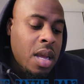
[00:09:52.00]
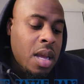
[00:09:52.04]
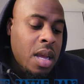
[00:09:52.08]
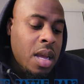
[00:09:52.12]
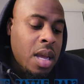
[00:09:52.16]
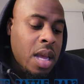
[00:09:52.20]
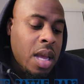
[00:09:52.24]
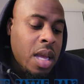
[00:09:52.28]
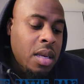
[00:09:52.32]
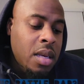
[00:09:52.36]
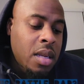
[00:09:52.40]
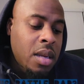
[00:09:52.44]

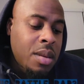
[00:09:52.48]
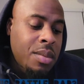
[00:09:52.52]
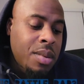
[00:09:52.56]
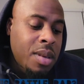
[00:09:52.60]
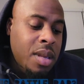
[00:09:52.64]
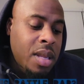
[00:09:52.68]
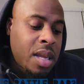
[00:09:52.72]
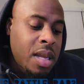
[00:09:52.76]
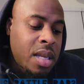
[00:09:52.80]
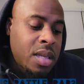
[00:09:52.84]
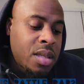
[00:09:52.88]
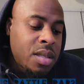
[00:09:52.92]

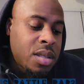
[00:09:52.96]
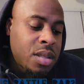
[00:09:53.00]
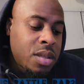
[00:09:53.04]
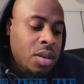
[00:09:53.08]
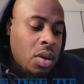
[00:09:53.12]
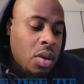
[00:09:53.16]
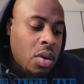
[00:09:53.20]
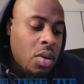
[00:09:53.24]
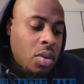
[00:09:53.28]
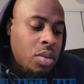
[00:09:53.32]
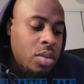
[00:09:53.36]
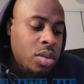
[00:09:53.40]
ASS.
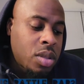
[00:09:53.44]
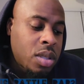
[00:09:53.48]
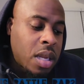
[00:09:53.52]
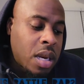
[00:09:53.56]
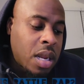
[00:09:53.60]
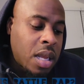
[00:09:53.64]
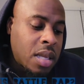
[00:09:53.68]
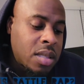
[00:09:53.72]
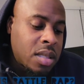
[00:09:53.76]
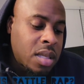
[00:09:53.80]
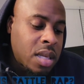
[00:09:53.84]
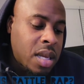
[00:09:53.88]
So
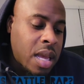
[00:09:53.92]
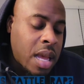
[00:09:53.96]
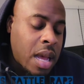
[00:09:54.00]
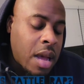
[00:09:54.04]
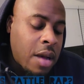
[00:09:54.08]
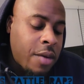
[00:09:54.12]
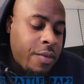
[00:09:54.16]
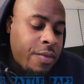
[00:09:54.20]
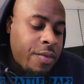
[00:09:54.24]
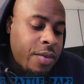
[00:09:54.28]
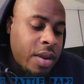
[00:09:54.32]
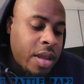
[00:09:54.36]
shout outs to
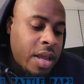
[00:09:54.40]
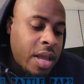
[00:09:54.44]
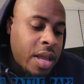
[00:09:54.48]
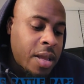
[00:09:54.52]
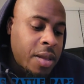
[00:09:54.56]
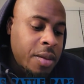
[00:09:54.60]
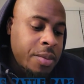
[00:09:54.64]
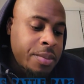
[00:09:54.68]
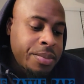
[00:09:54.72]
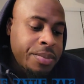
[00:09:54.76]
Cal for that.